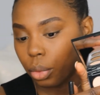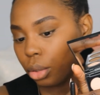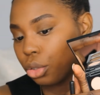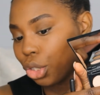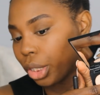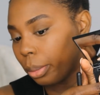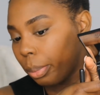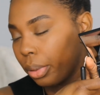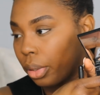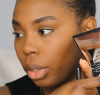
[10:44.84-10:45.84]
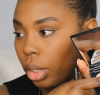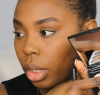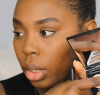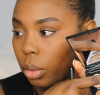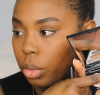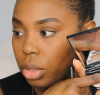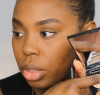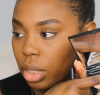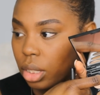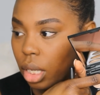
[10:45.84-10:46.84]
Road Trip, which
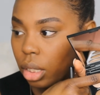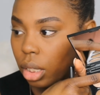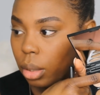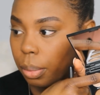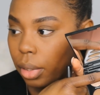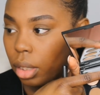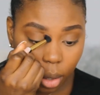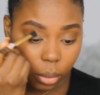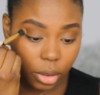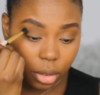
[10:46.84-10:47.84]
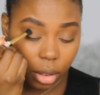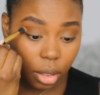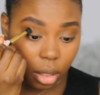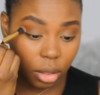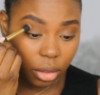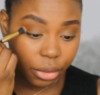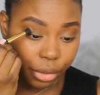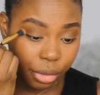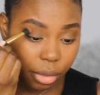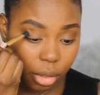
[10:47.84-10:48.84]
is this color up here. I wish the
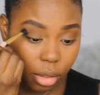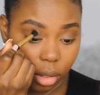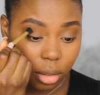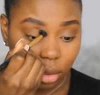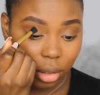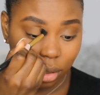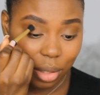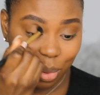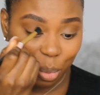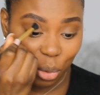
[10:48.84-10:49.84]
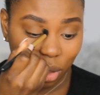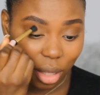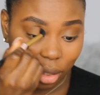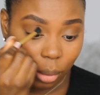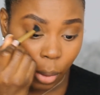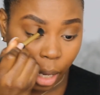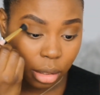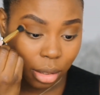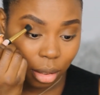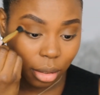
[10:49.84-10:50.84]
colors looked more like the
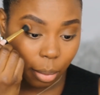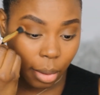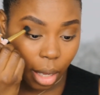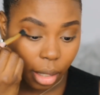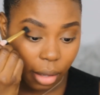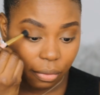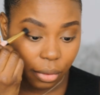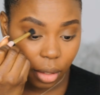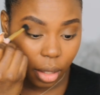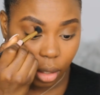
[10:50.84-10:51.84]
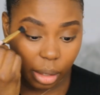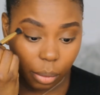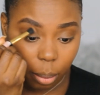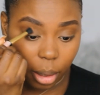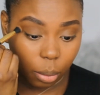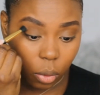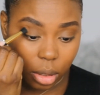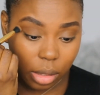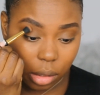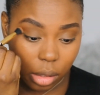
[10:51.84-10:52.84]
packaging on the back. I feel like it would make
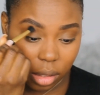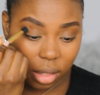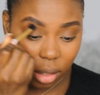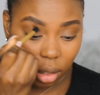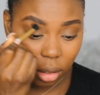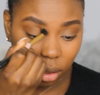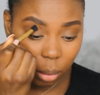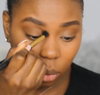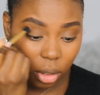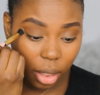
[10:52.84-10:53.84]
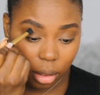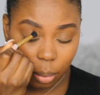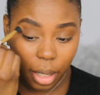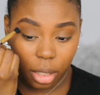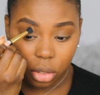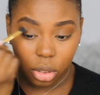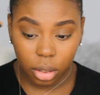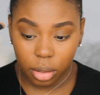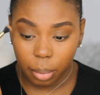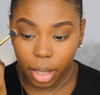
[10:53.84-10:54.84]
more sense that they look more like the packaging
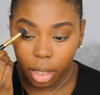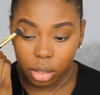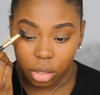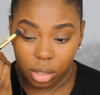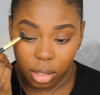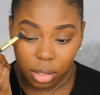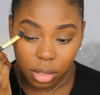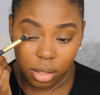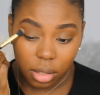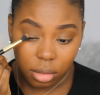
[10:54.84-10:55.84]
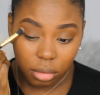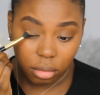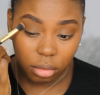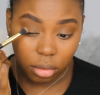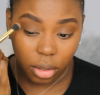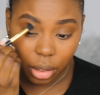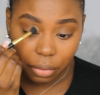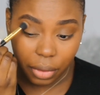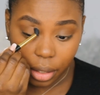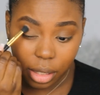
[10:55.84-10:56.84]
on the back, just because they're
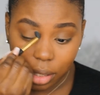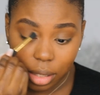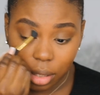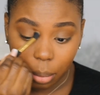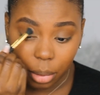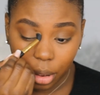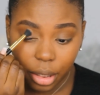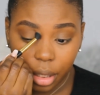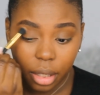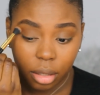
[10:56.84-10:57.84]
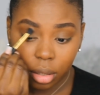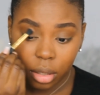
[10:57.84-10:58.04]
very similar